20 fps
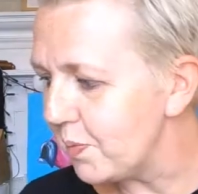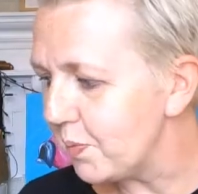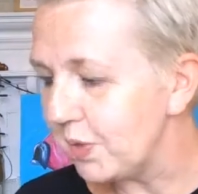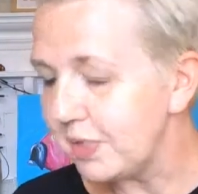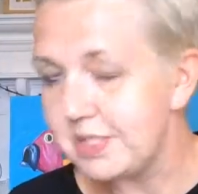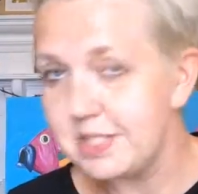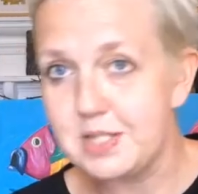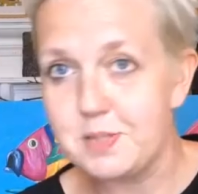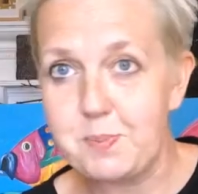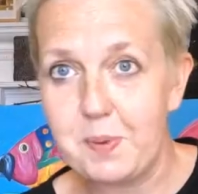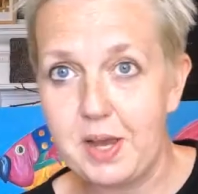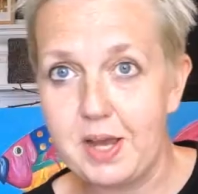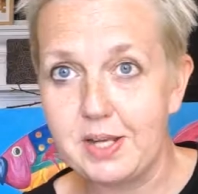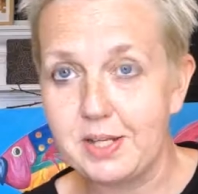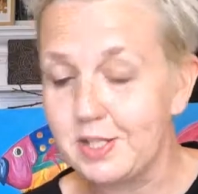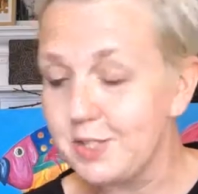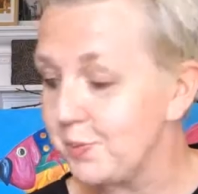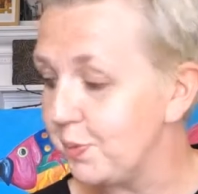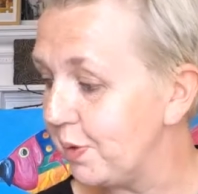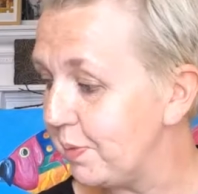was inspired
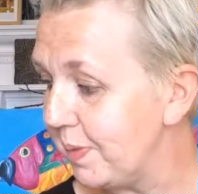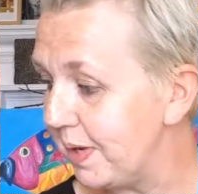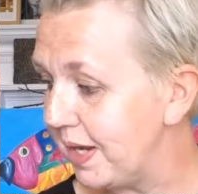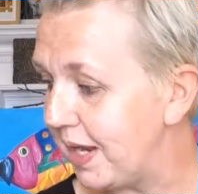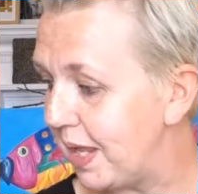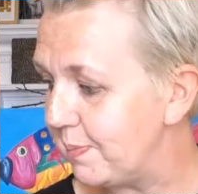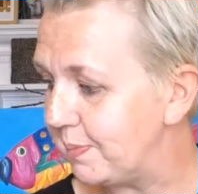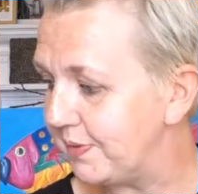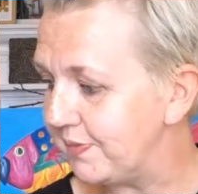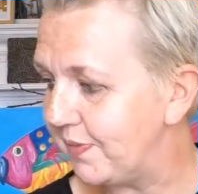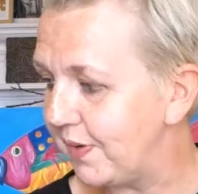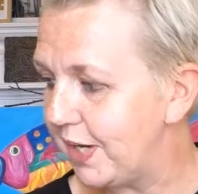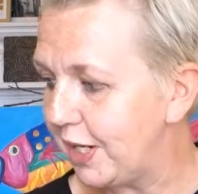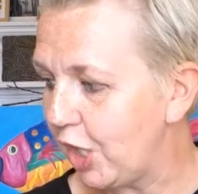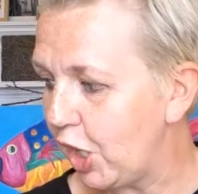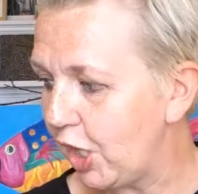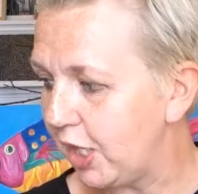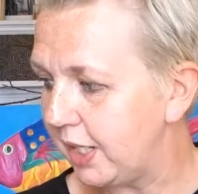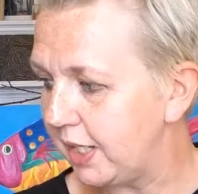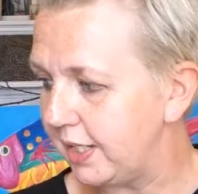because one of my neighbours very
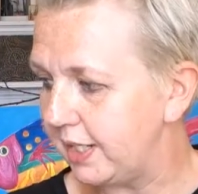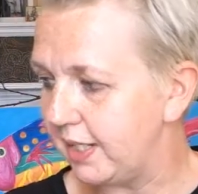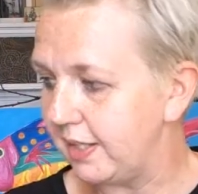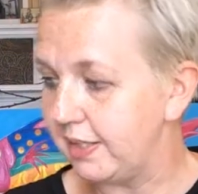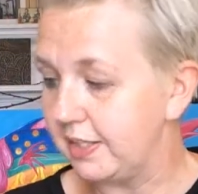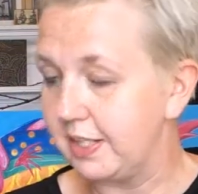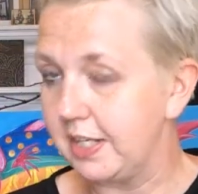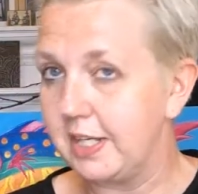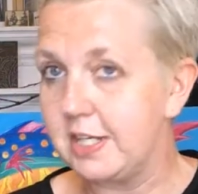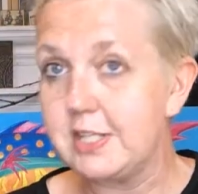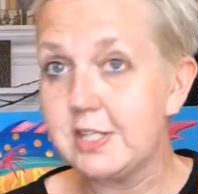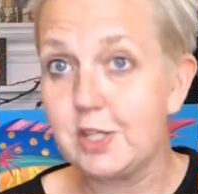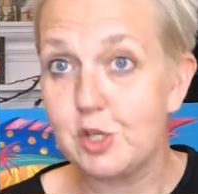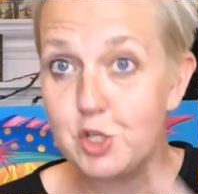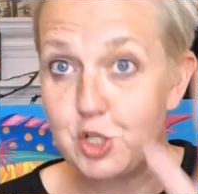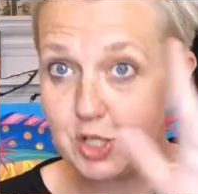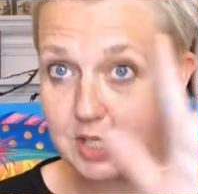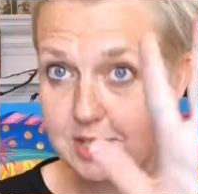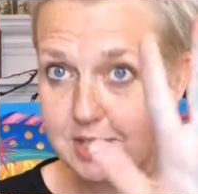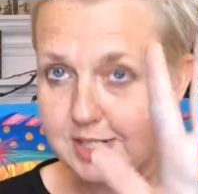kindly the other day,
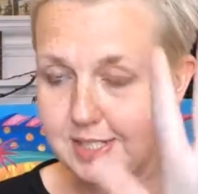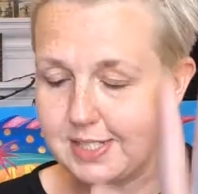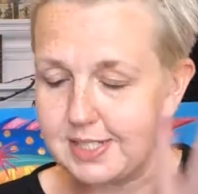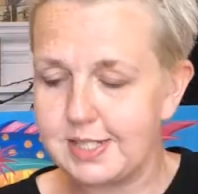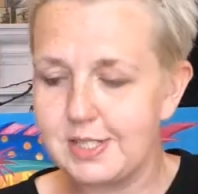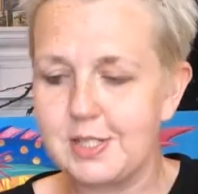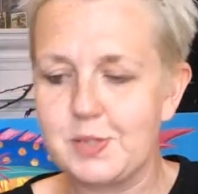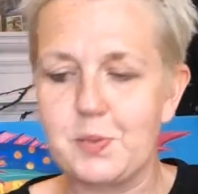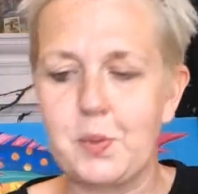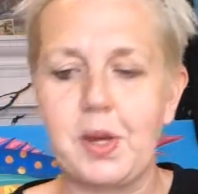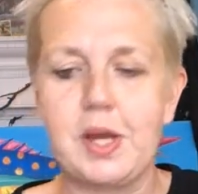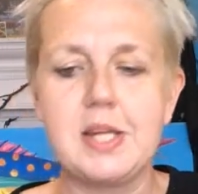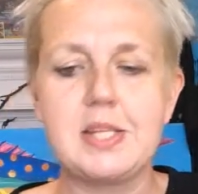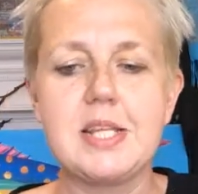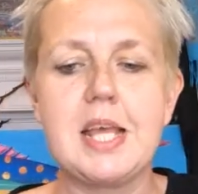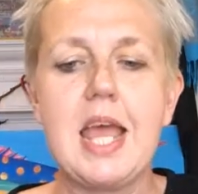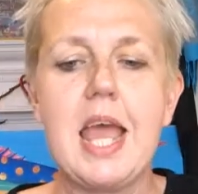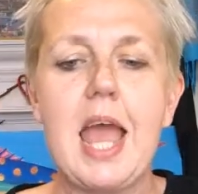socially distance wise,